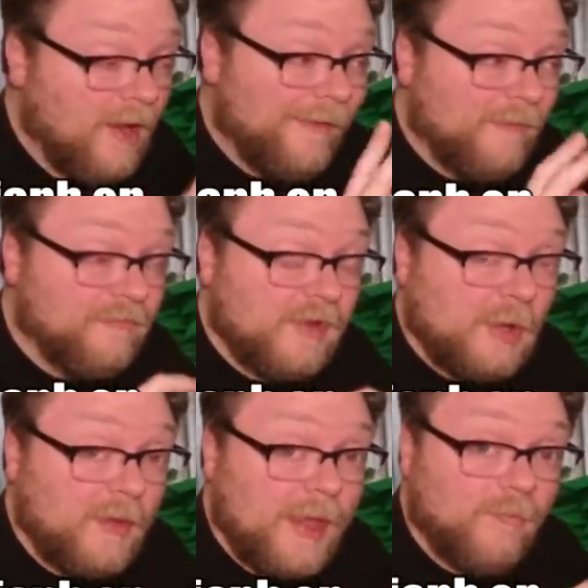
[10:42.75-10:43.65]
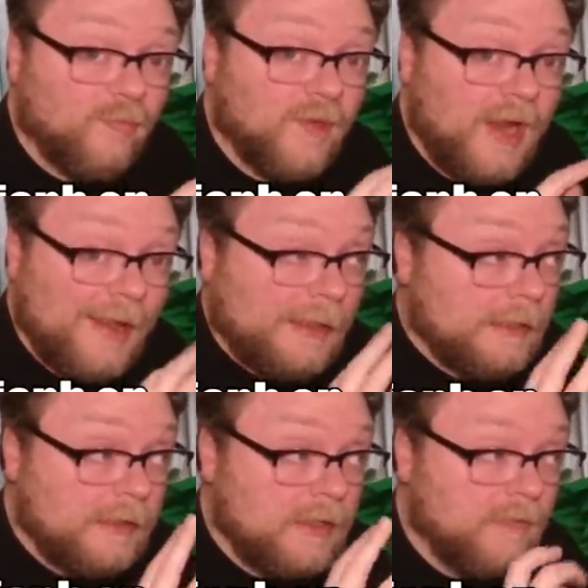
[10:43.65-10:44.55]
I love video games, but I
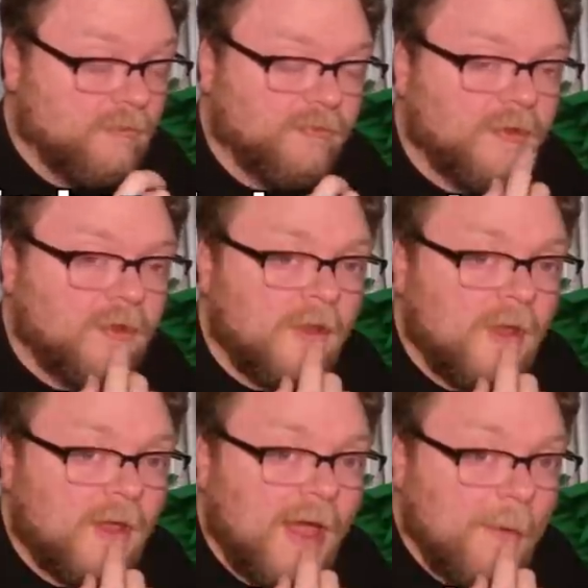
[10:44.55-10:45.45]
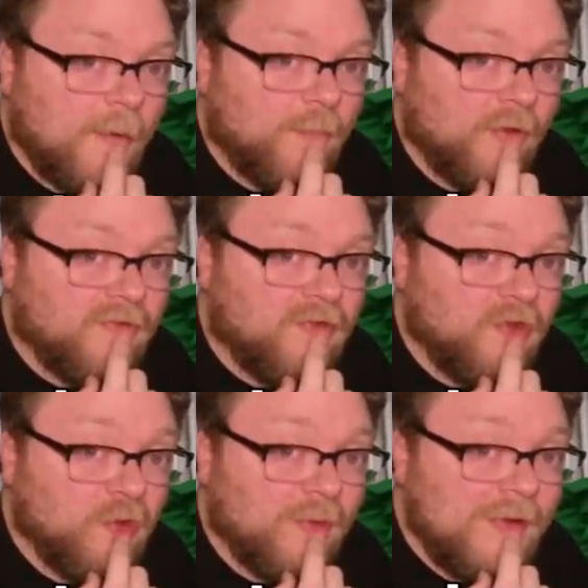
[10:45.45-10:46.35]
love comic books
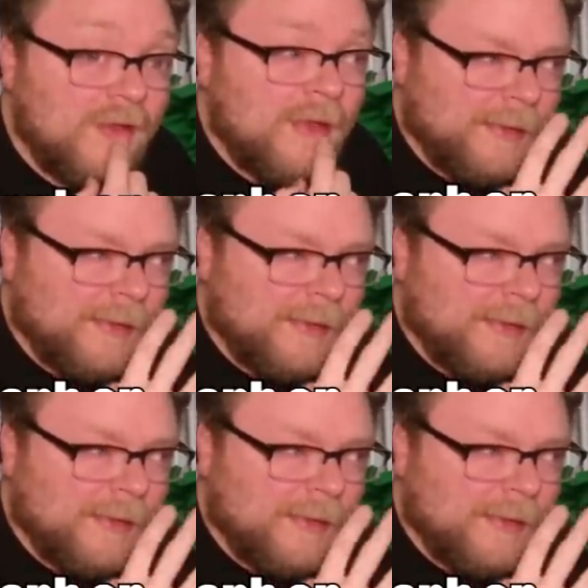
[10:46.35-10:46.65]
too.